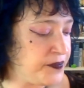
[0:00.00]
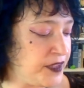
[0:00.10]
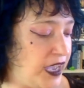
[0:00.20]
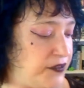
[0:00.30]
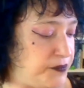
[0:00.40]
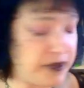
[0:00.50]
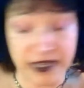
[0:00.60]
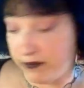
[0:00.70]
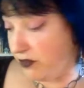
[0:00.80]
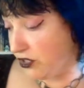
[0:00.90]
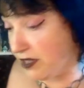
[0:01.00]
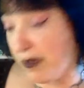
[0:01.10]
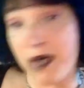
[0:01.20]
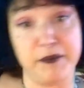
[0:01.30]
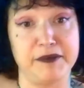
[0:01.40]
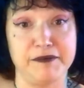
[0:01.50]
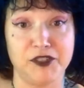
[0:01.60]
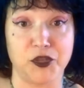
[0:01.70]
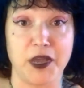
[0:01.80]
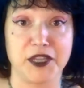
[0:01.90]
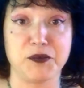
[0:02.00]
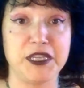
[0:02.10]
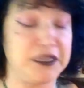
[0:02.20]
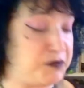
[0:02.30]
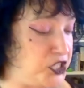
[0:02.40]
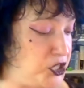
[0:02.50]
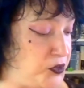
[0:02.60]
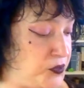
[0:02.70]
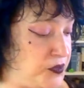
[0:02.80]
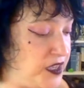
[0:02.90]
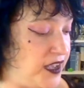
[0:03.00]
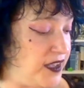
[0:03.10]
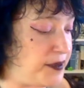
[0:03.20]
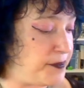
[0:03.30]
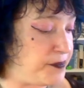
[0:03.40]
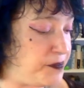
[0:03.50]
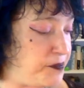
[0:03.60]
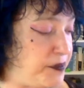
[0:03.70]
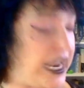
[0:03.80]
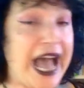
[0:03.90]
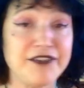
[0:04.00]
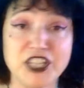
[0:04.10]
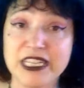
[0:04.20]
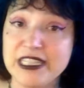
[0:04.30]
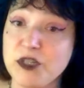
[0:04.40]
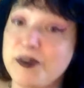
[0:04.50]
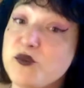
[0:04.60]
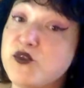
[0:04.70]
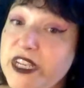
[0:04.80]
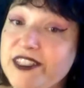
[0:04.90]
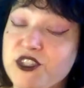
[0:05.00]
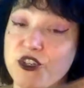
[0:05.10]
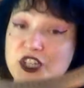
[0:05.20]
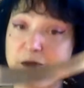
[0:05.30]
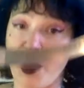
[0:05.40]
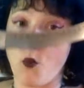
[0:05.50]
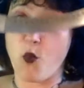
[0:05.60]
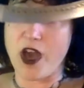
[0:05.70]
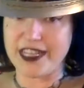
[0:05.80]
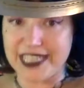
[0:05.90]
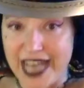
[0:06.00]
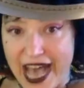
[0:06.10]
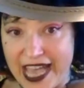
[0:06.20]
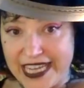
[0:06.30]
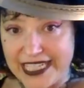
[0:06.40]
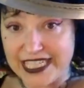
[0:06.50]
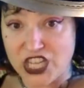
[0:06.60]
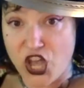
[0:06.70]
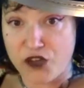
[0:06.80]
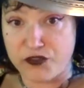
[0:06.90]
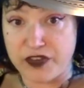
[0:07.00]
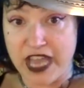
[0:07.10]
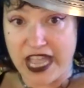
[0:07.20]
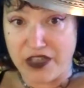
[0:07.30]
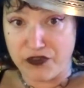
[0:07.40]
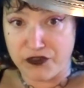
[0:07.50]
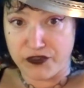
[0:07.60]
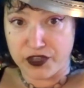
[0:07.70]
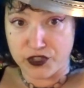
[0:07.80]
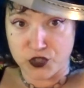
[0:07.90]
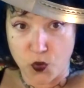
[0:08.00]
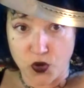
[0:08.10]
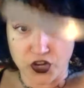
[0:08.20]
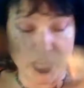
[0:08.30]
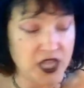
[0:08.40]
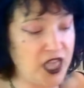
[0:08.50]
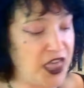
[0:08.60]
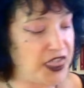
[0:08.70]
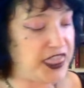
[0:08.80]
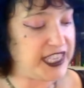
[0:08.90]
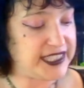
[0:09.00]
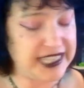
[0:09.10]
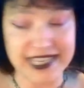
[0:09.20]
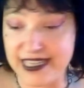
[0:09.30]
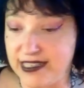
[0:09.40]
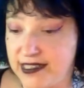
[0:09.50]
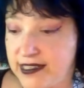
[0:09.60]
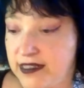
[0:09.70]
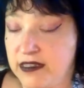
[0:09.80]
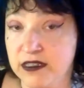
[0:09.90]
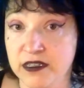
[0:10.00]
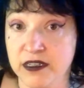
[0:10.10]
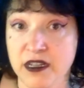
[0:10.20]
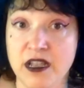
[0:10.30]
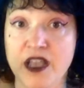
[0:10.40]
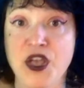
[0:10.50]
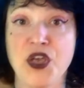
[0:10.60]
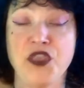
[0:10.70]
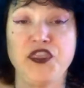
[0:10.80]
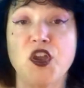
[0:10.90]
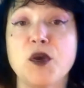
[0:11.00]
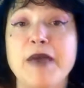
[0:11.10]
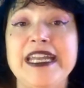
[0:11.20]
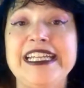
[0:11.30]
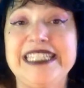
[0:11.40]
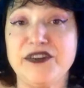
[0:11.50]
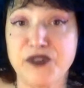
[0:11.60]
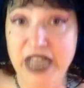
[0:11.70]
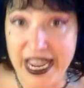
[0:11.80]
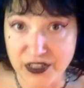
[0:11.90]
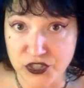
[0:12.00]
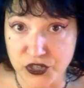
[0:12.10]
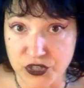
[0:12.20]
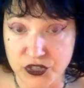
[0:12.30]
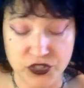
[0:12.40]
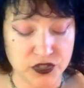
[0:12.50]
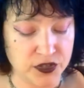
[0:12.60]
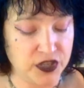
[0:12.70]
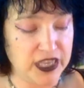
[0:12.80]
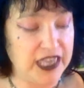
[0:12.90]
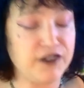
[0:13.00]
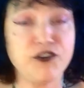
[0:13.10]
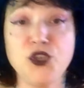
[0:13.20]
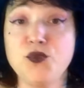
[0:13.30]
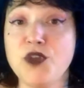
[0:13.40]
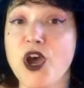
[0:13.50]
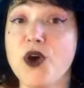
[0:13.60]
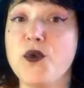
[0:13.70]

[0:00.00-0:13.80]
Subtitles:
I've looked them up so I could read them to you. But I have done a little bit of research about what kind of knife, sword, this is. There are many different answers. If you know